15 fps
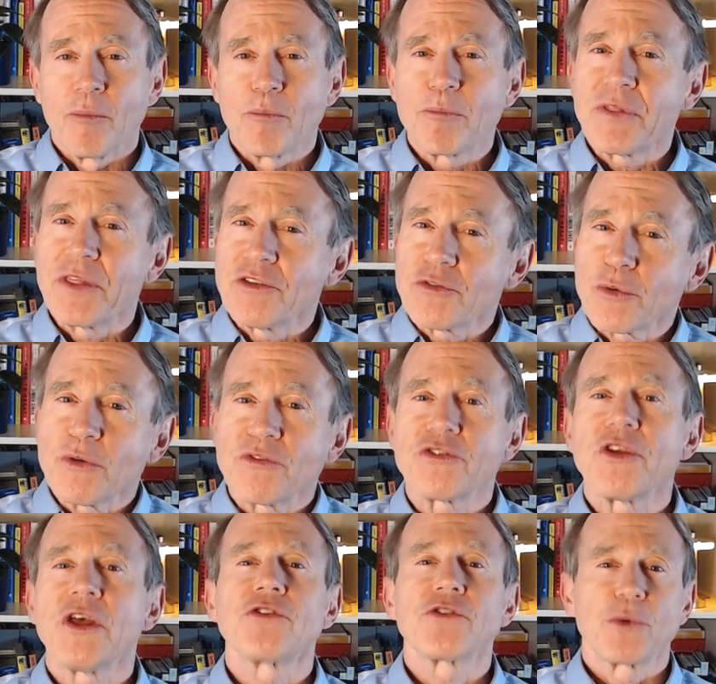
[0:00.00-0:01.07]
but they sort of
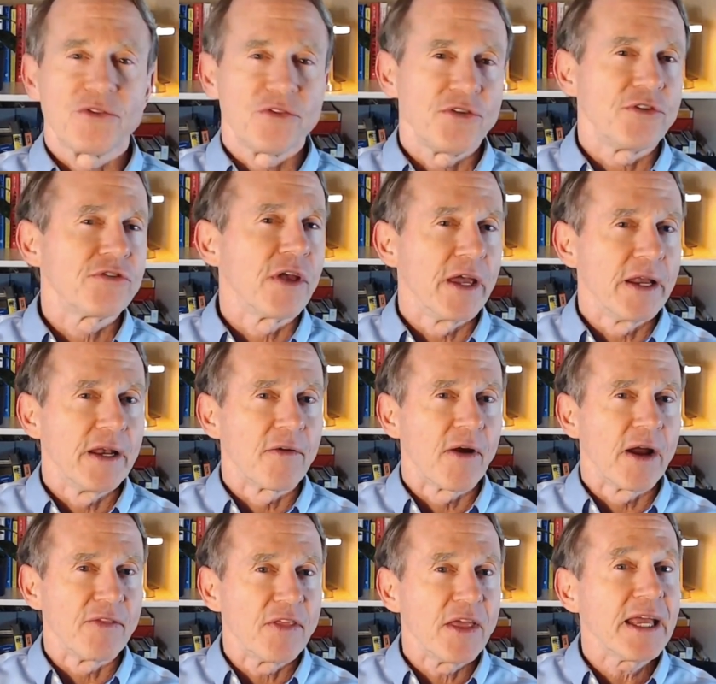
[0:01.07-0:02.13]
sense what she's saying,
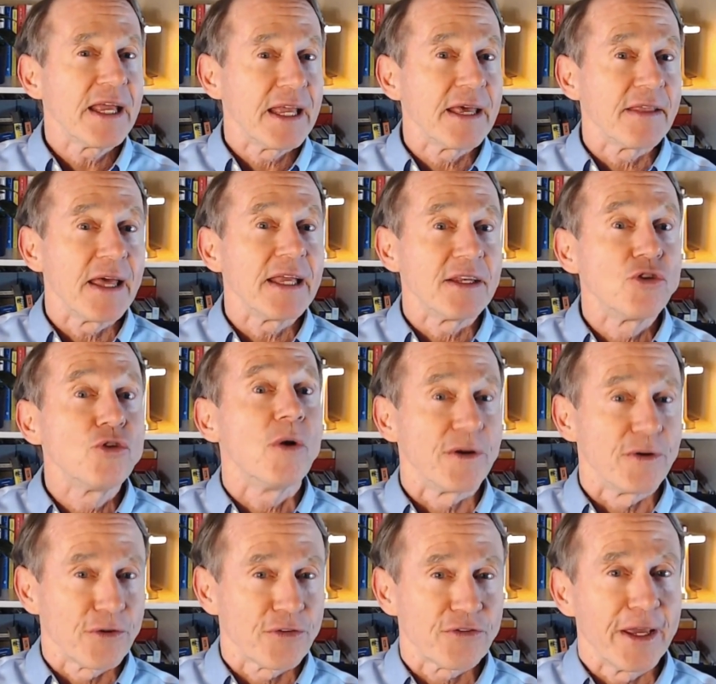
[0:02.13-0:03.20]
right? They do
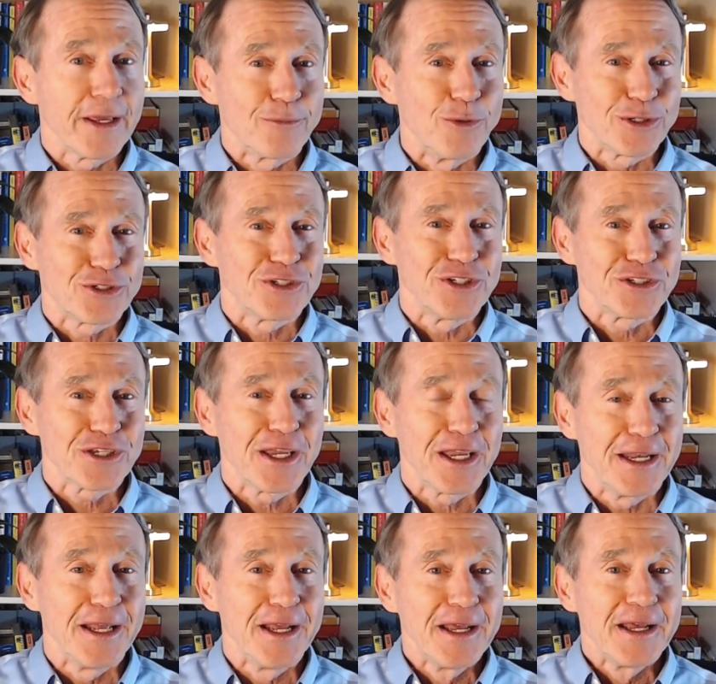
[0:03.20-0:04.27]
understand what she's
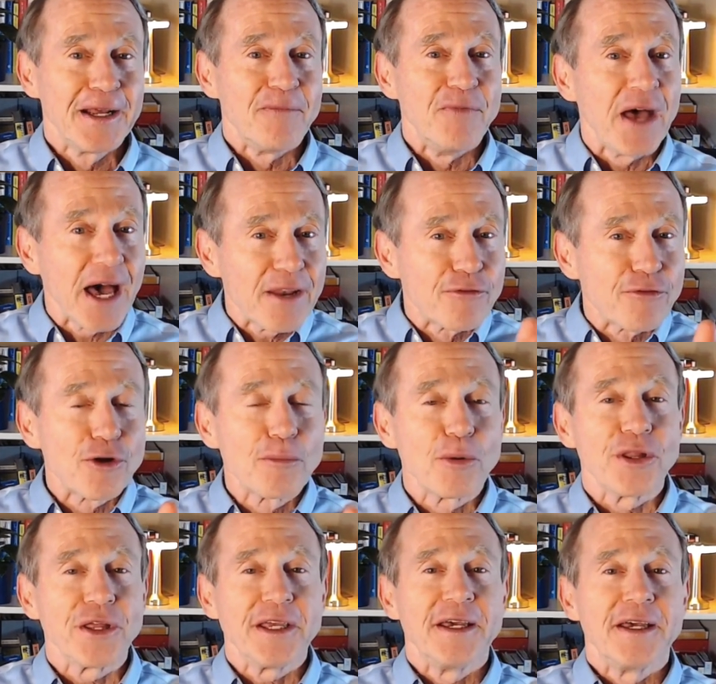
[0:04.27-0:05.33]
saying, not
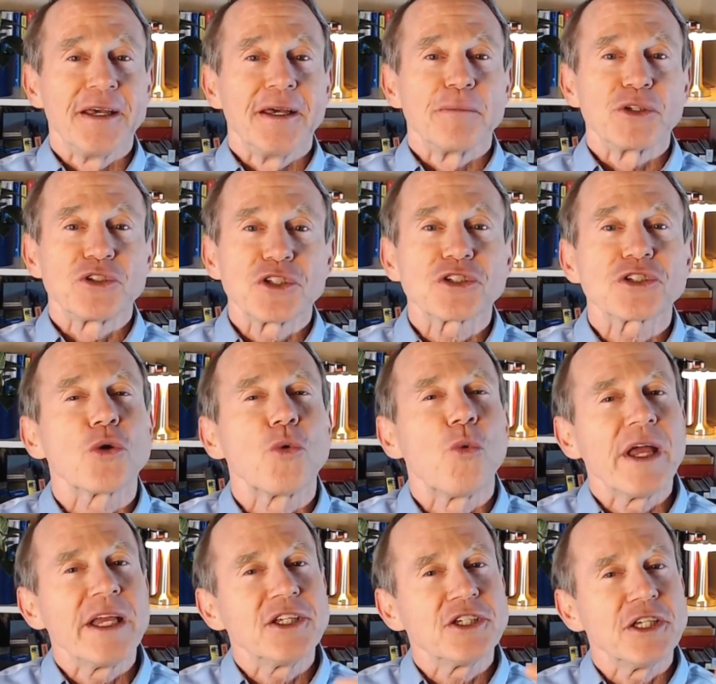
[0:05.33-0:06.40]
verbally, but just the
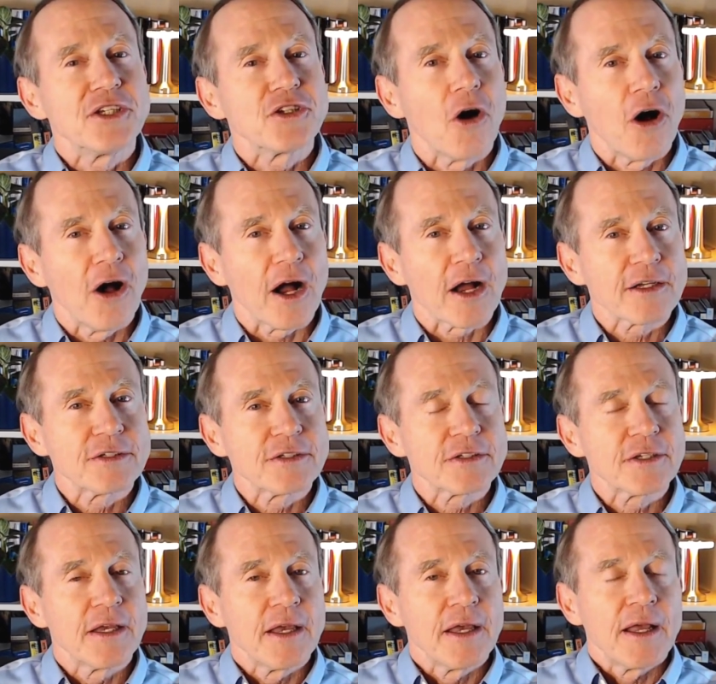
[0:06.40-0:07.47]
way she talks.
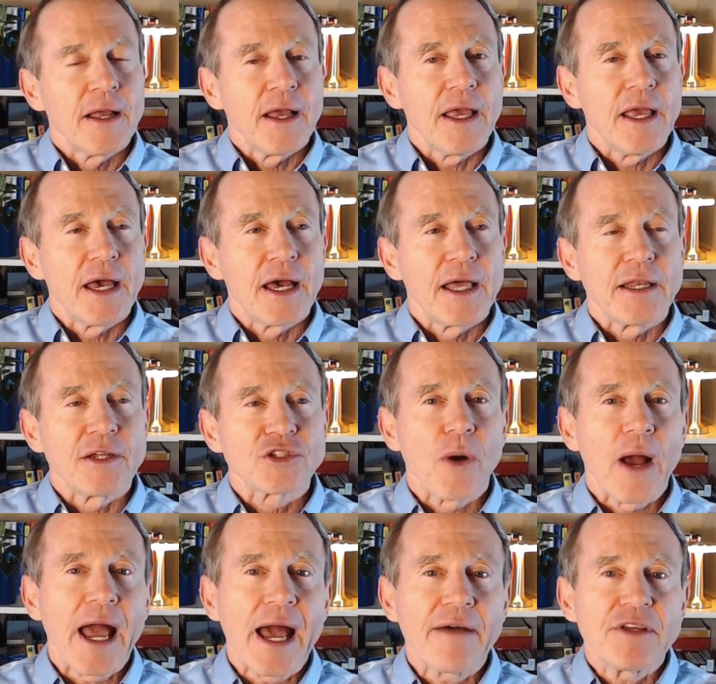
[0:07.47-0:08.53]
And so
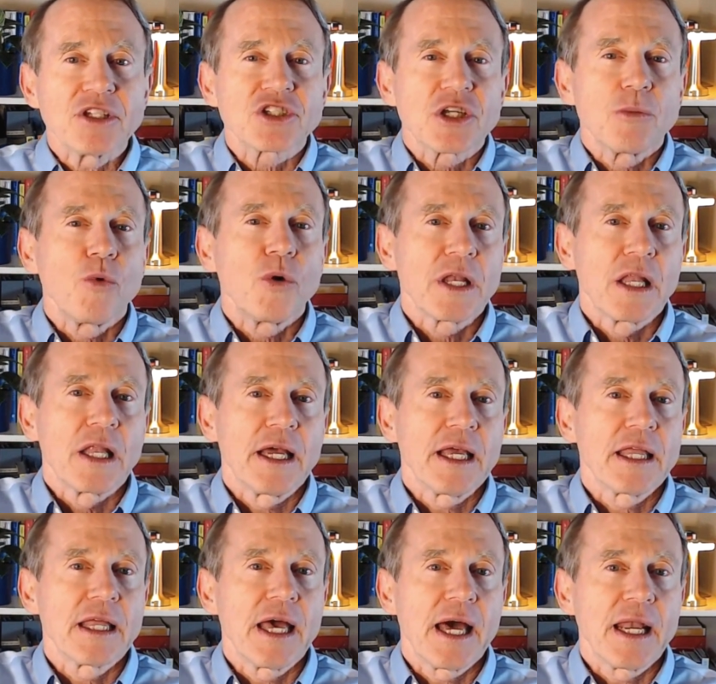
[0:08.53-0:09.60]
having someone like
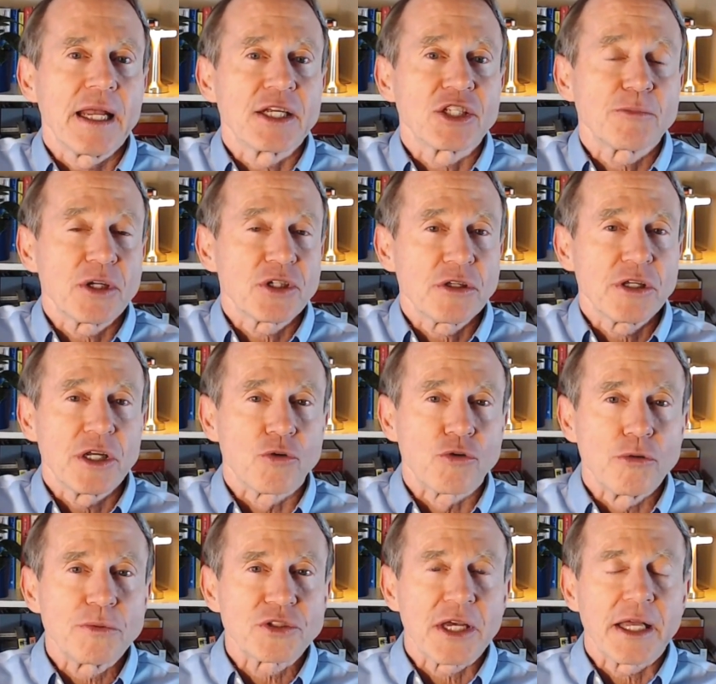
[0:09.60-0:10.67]
that, especially in a
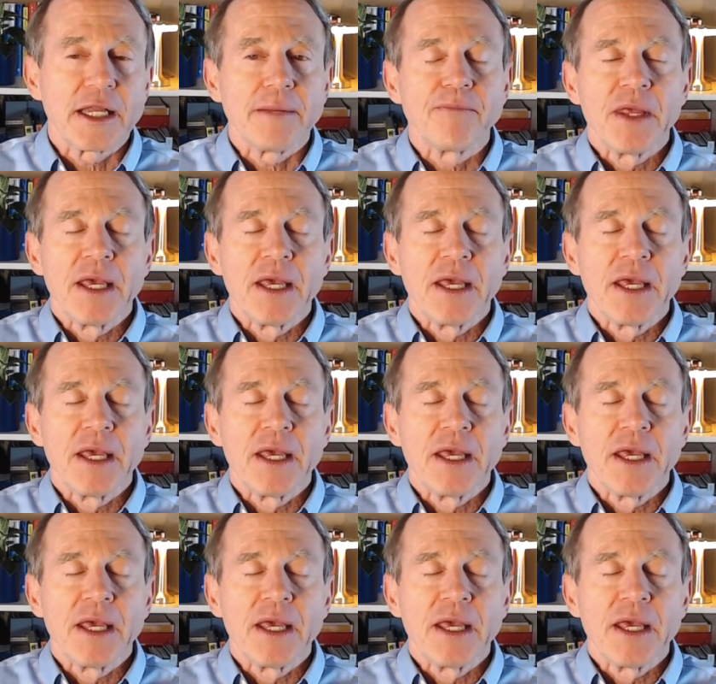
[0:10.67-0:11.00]
group setting,